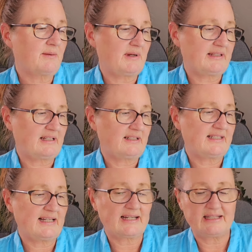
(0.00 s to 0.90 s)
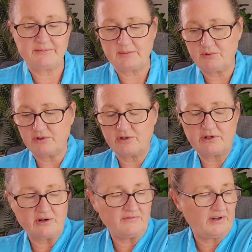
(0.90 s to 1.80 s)
about that in a second. Let me pull the
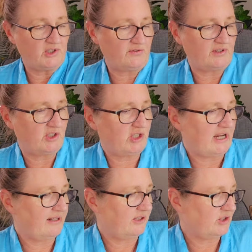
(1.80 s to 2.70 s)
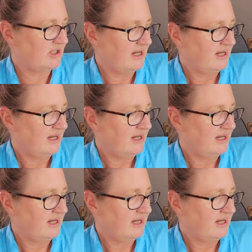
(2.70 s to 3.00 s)
clarifiers for the challenge.